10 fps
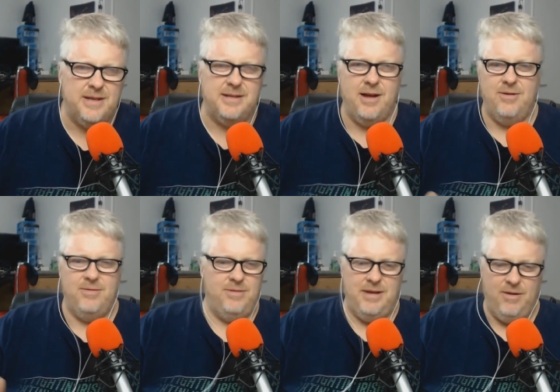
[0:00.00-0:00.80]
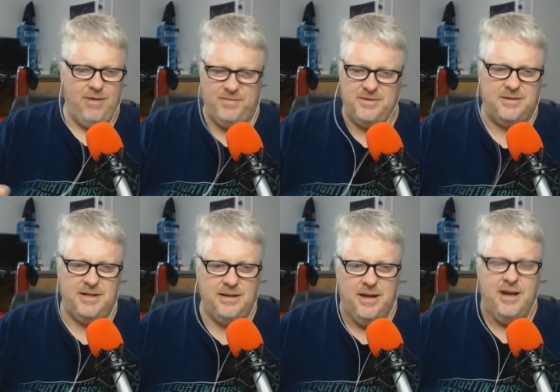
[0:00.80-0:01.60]
There's no interruptions.
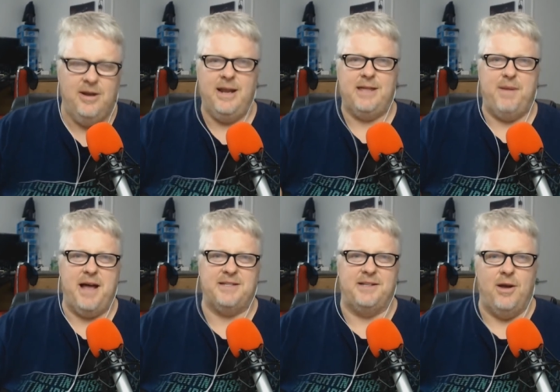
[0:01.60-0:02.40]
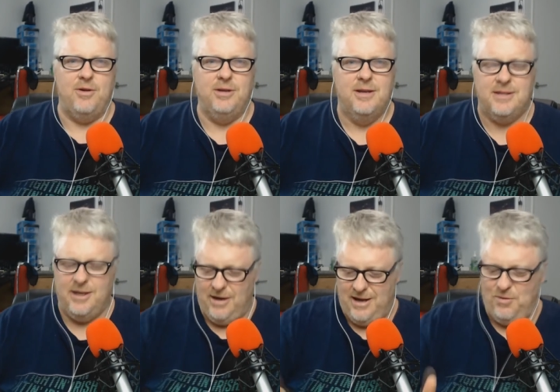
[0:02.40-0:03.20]
You, you're not allowed to pass a note, so
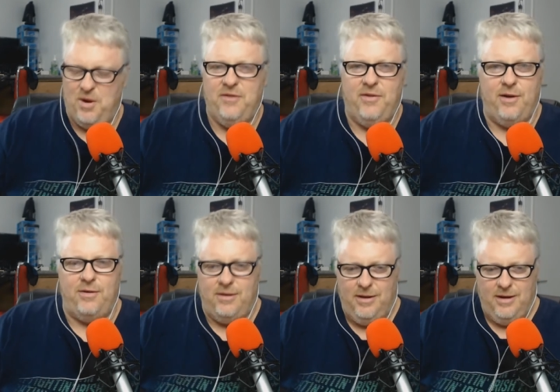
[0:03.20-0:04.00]
you're not allowed to read a phone.